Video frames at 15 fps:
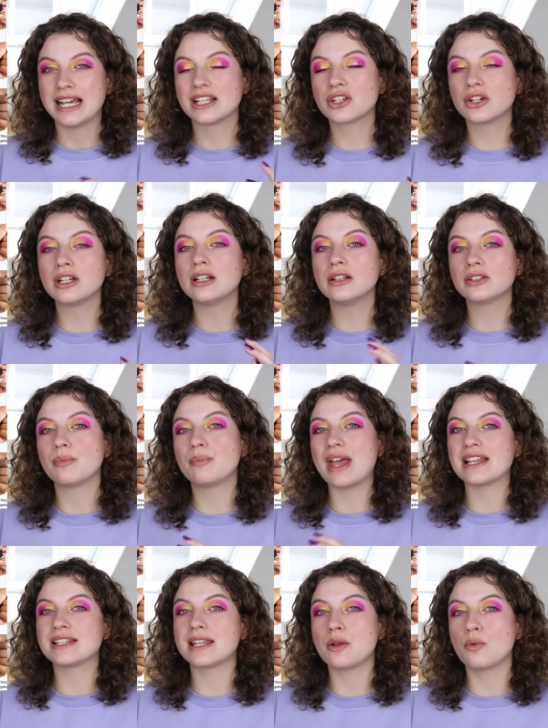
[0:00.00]
It's gonna look the
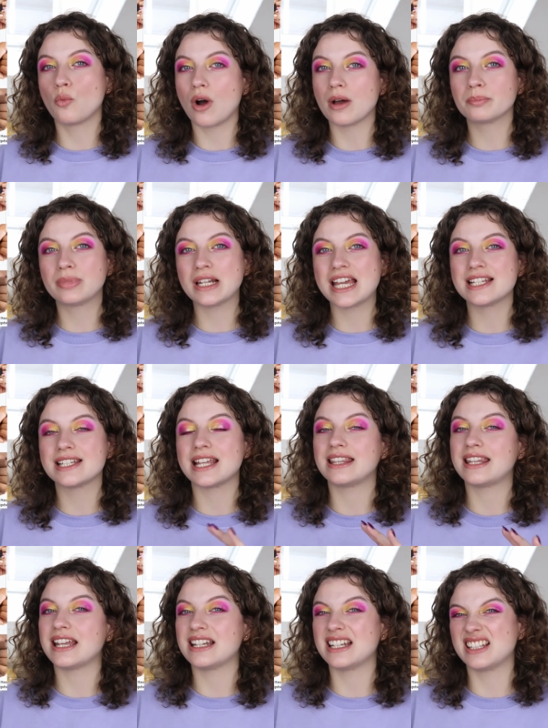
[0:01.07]
best in one place
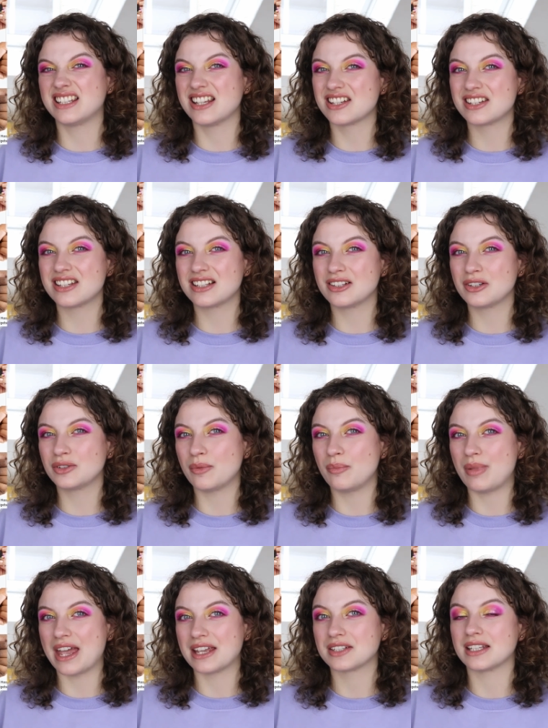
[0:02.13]
and then it doesn't look the
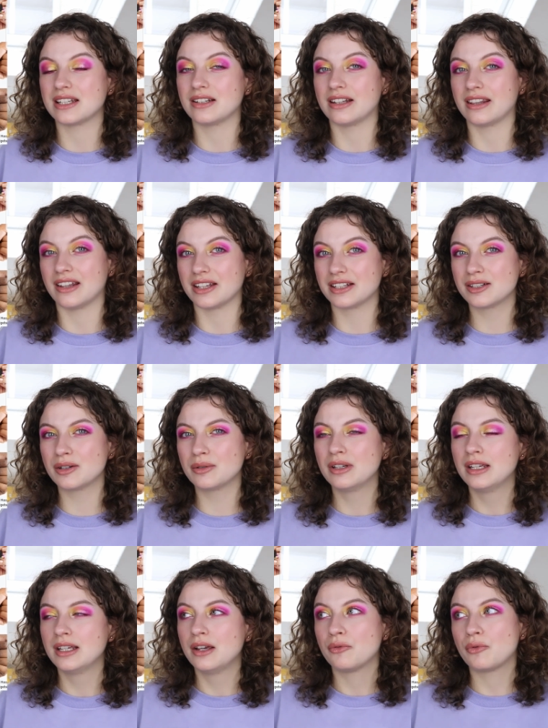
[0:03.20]
best on another.
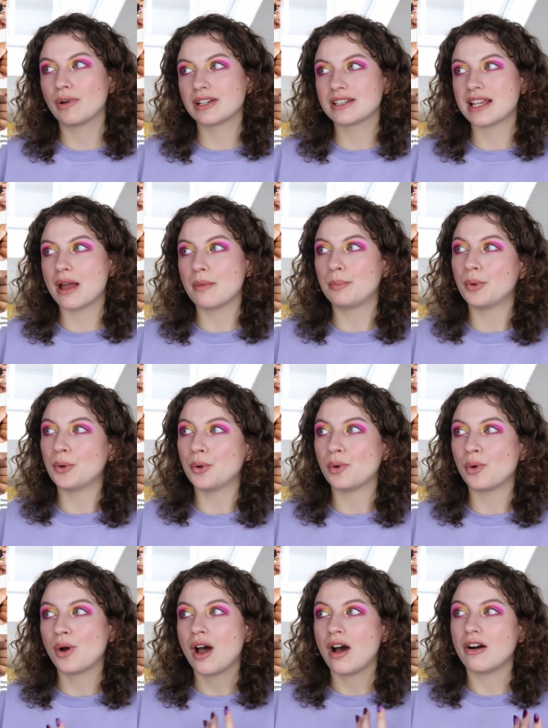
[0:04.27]
For
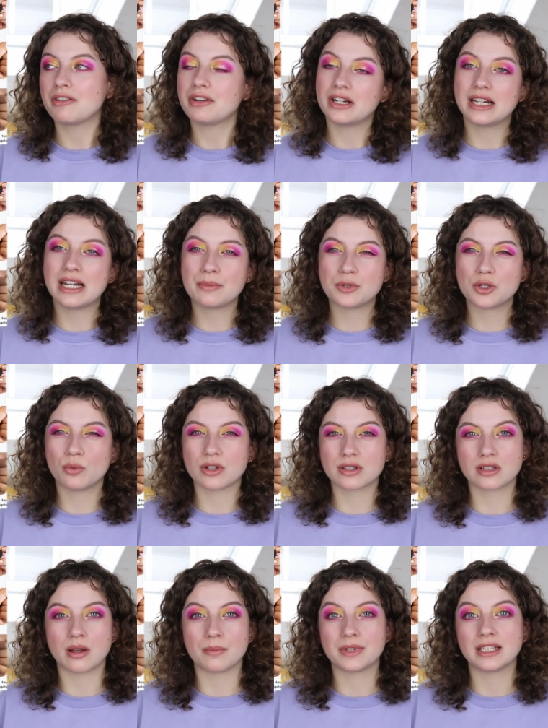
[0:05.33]
example, on your lips you want
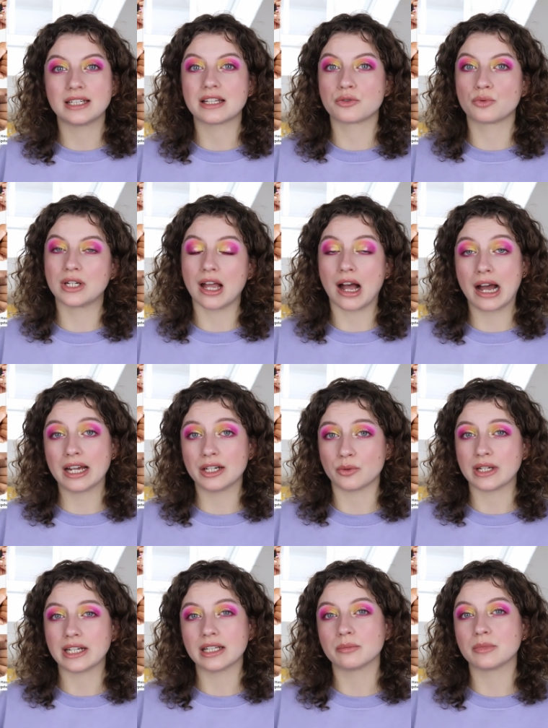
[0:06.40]
something that's really
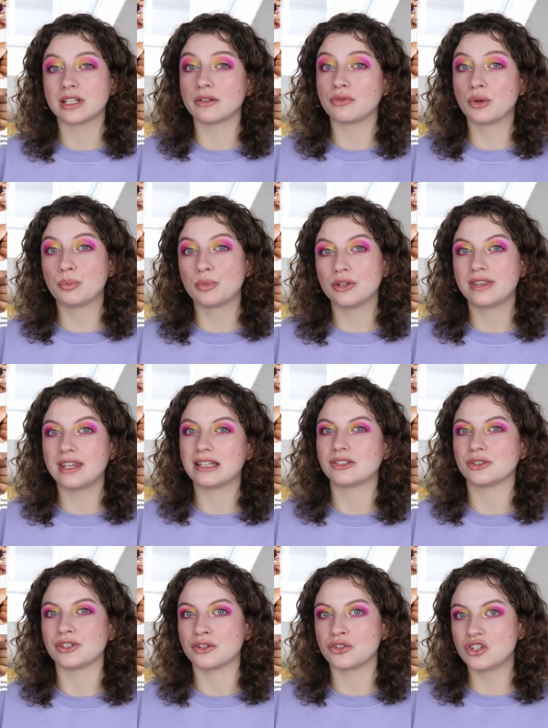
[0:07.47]
hydrating, but if you put that
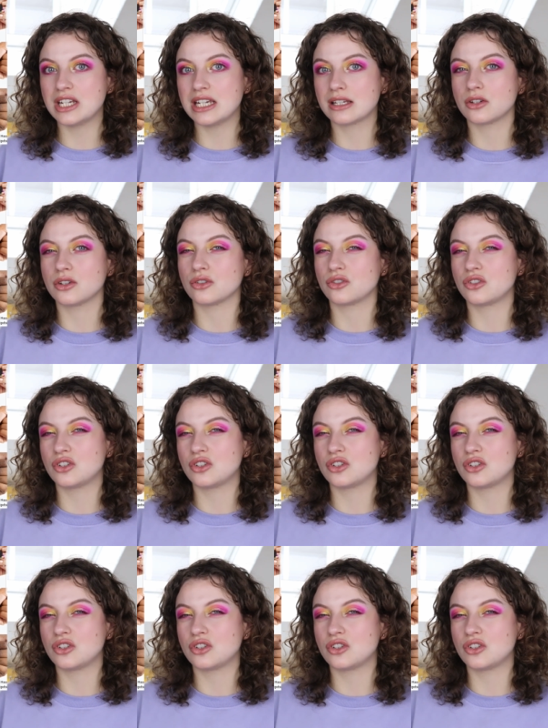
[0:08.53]
on your cheeks, your